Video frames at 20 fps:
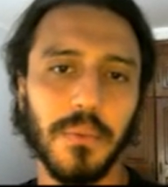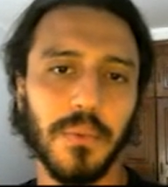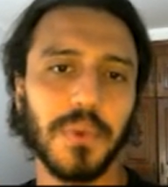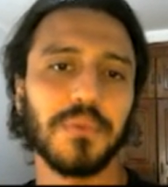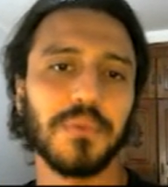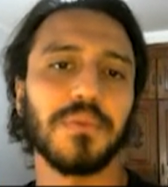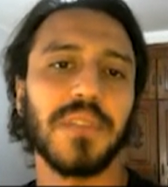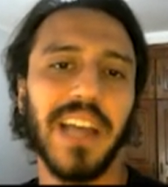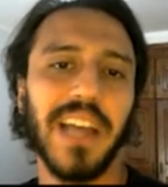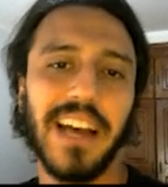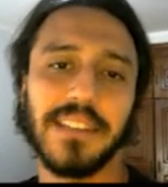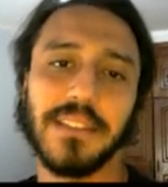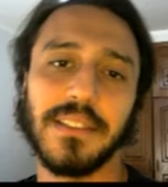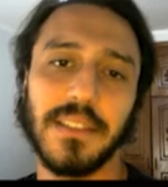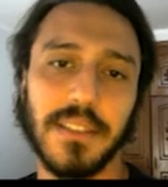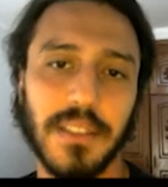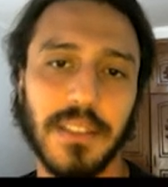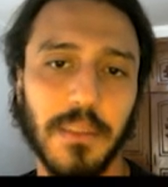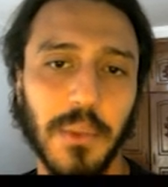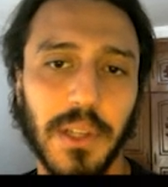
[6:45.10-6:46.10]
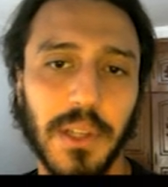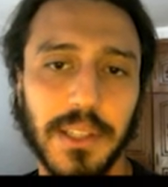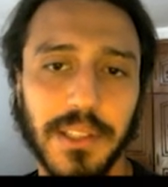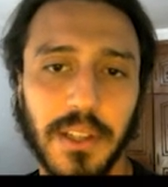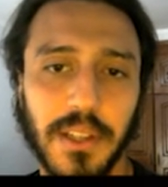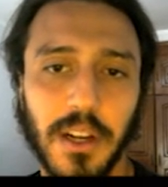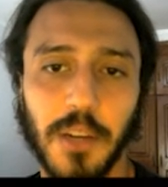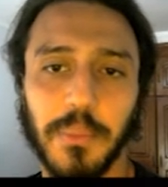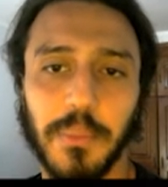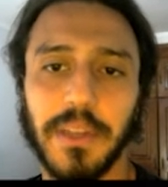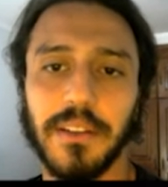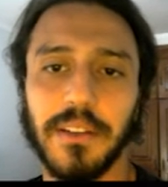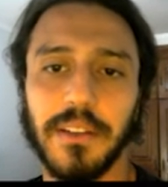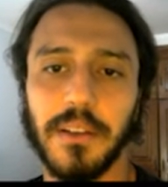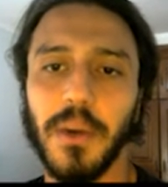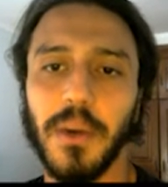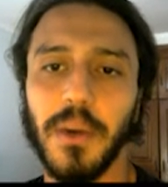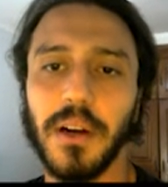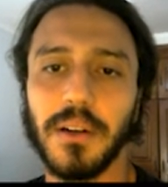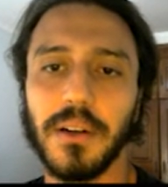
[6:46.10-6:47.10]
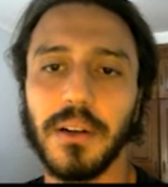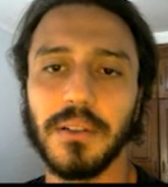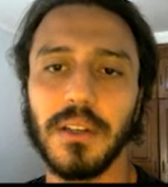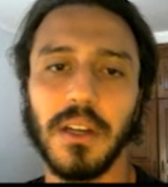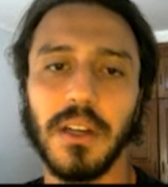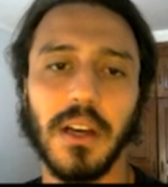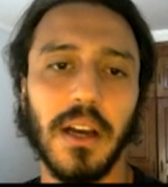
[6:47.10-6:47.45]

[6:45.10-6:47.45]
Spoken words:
we'll test the simulation augmented model